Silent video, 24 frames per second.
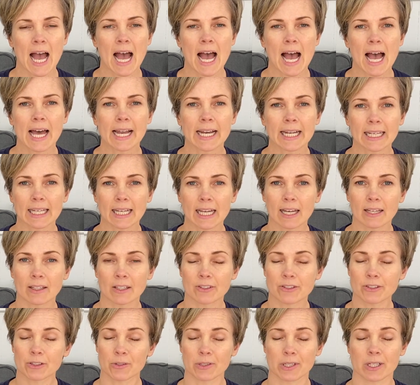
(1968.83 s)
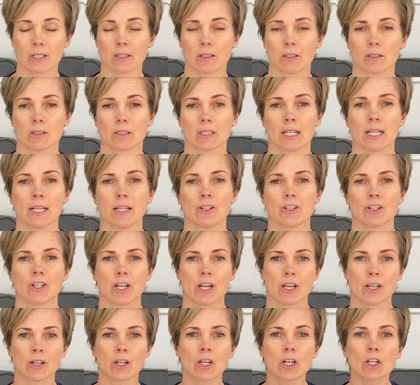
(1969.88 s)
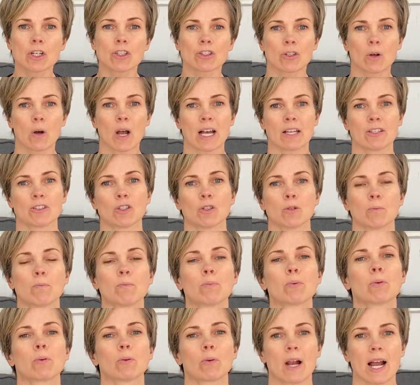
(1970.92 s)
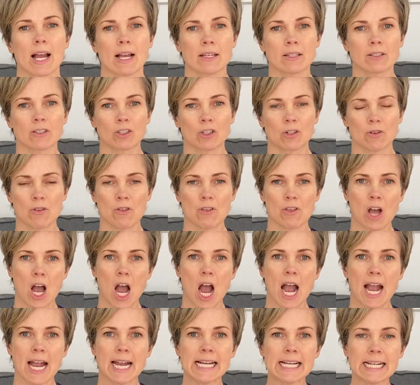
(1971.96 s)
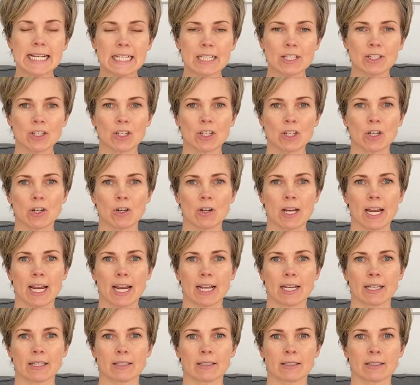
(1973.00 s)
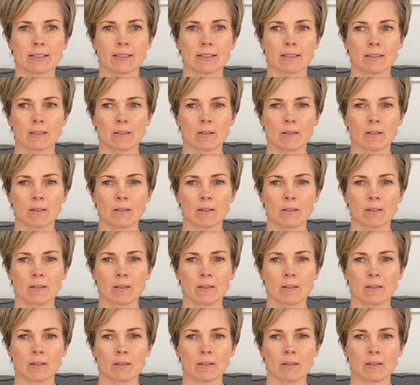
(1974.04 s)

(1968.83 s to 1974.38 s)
And again, let's create a little tension. So as you press your thigh into your hands,